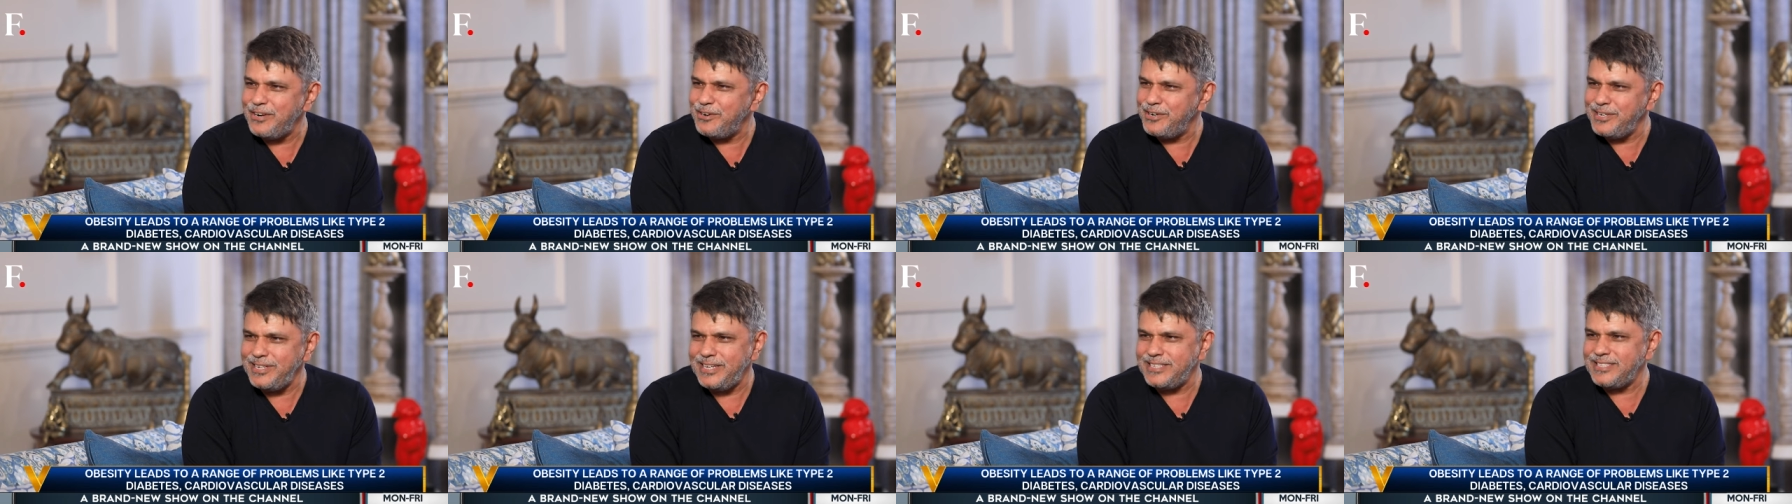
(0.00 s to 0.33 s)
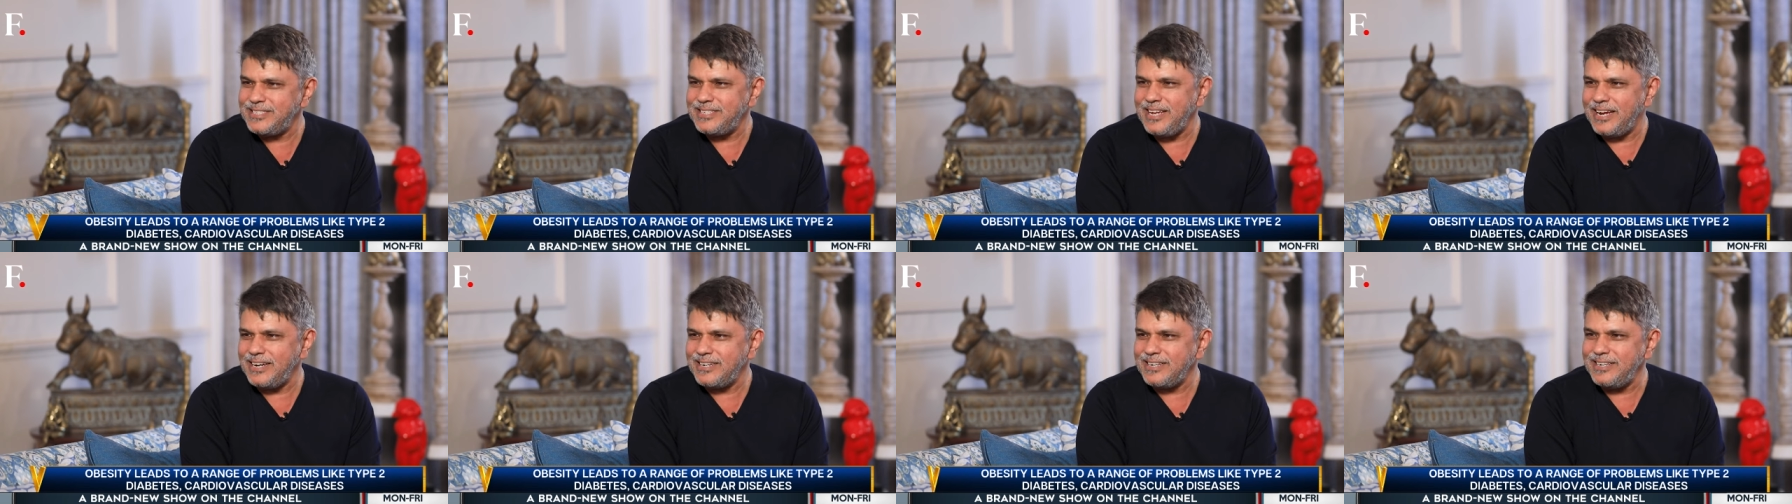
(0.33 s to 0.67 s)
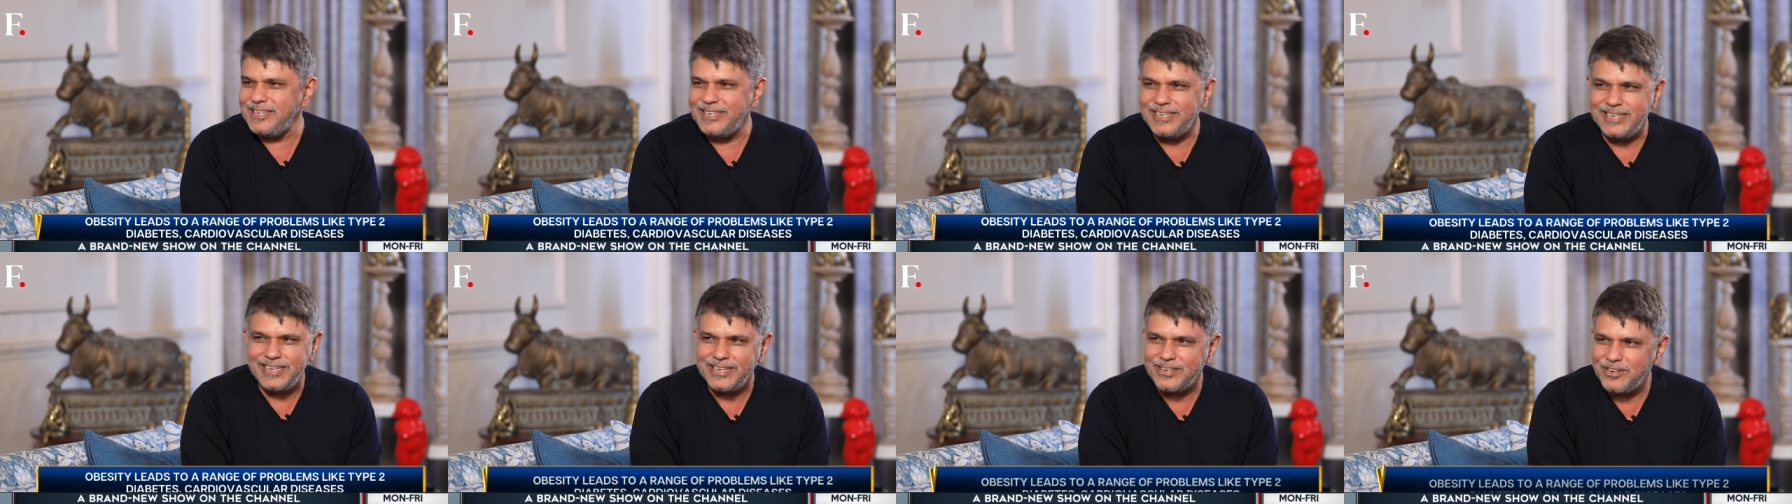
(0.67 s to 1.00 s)
or he had started
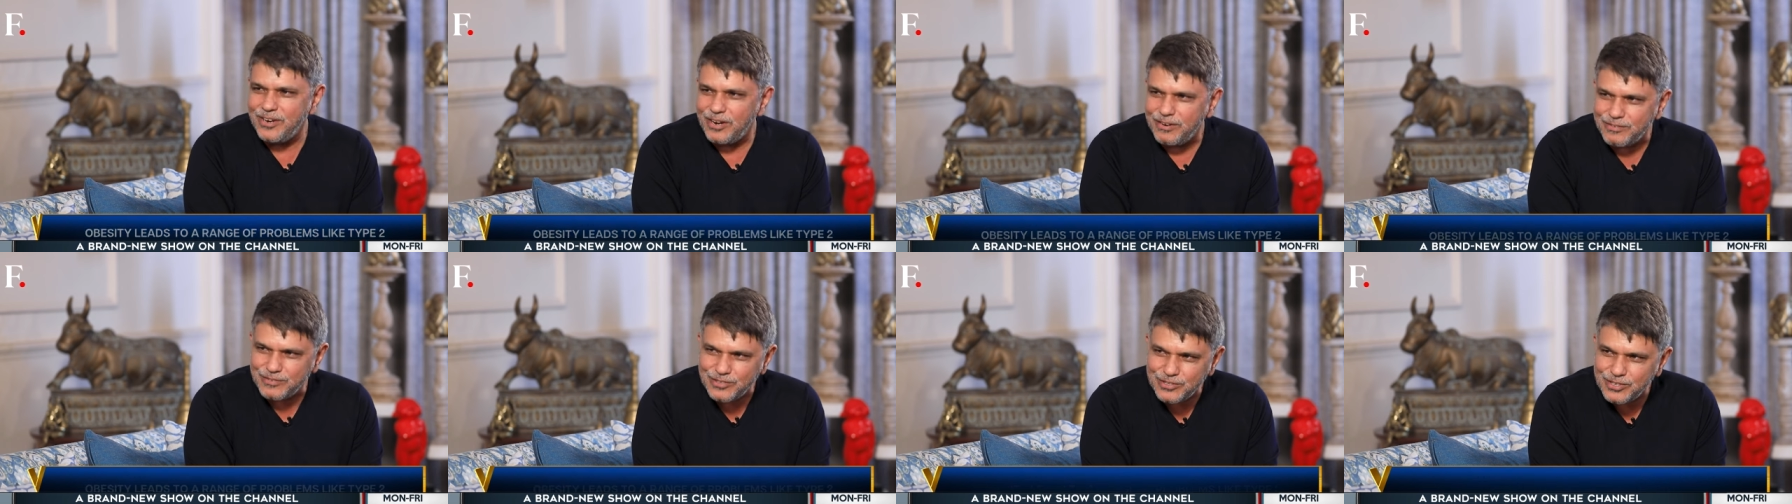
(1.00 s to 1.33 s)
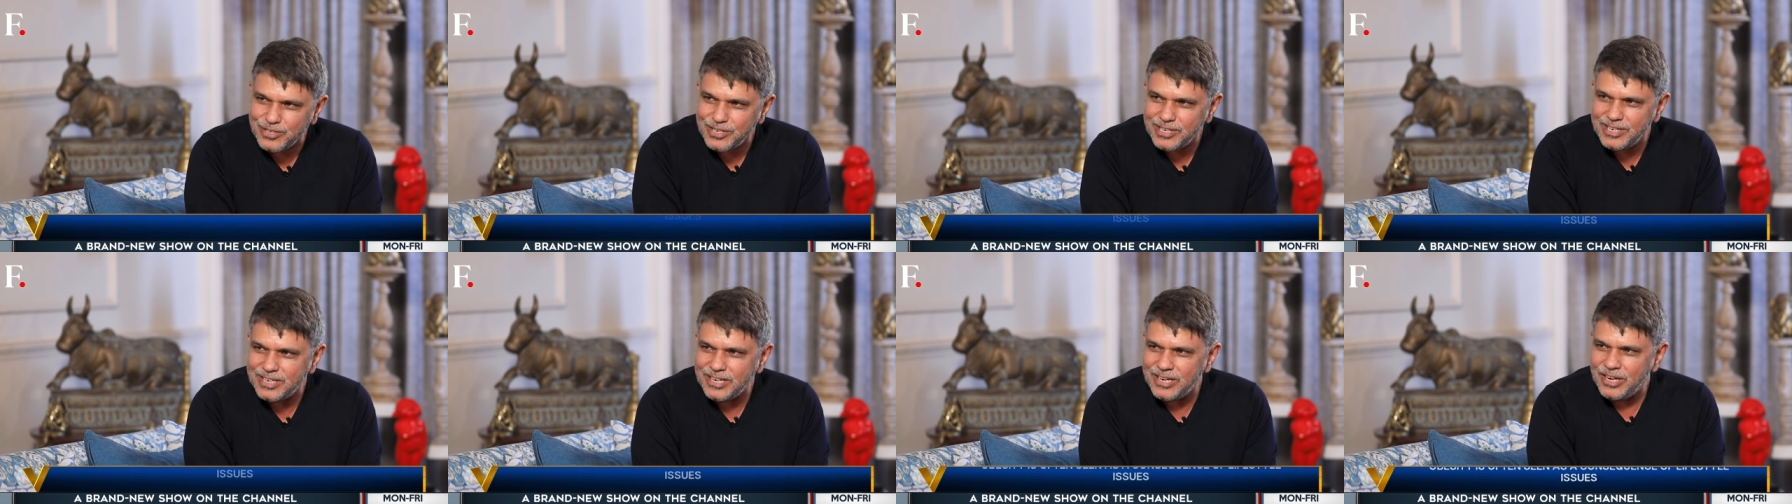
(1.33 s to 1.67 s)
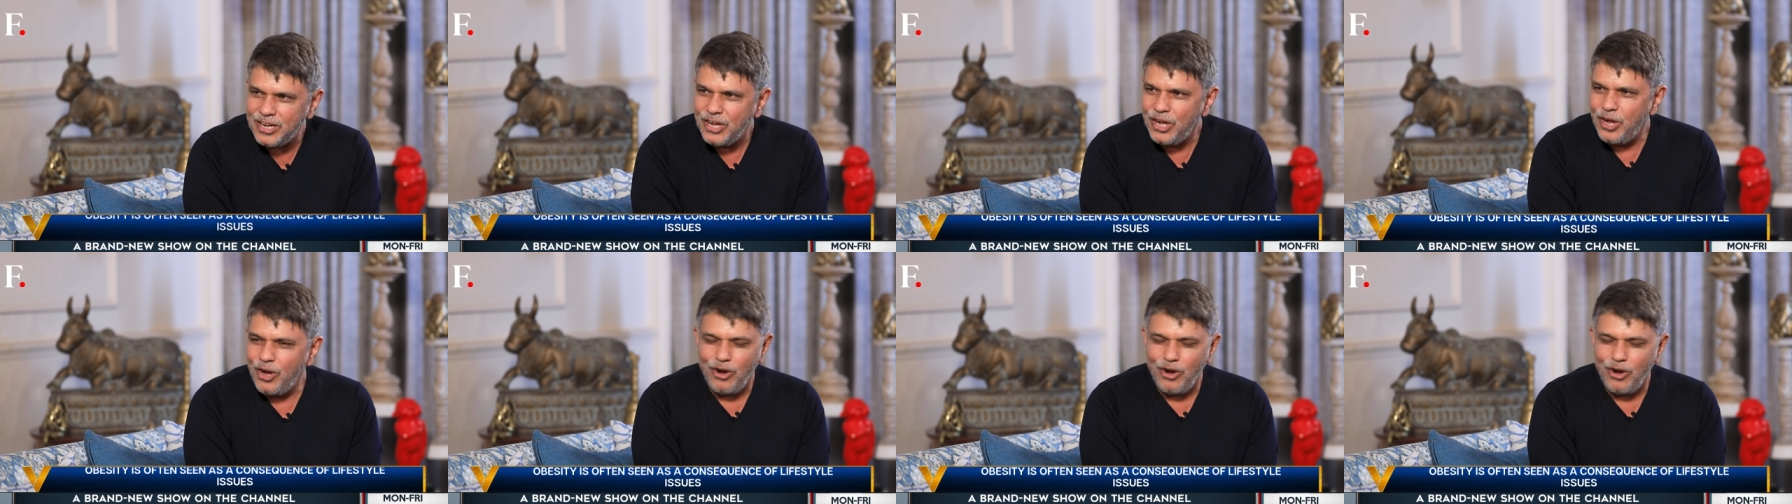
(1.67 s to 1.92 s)
eating a lot of sugar,